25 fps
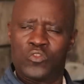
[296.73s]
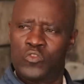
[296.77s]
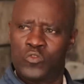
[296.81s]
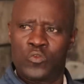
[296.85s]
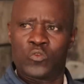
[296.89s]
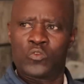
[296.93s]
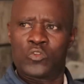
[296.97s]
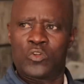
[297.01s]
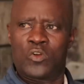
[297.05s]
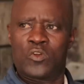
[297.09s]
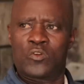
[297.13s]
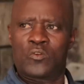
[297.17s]

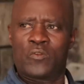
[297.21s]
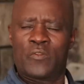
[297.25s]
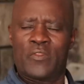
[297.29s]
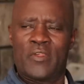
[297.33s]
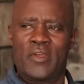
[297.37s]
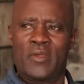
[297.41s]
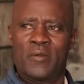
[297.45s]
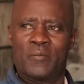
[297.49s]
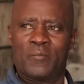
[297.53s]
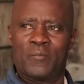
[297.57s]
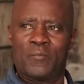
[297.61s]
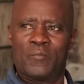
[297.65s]
to talk to
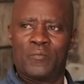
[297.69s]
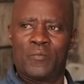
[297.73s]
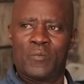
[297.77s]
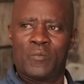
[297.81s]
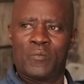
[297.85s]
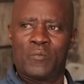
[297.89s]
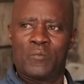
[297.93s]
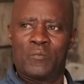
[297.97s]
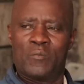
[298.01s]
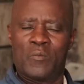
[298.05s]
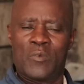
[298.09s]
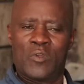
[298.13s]
them
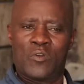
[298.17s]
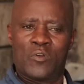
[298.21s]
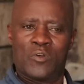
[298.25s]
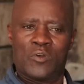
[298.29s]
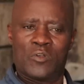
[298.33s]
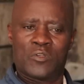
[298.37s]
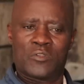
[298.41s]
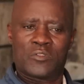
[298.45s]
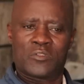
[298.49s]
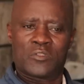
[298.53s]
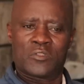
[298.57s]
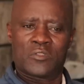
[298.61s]

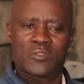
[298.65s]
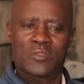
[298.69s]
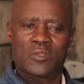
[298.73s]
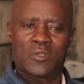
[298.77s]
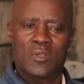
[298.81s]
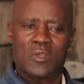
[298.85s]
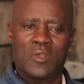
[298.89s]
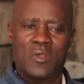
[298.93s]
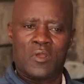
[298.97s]
because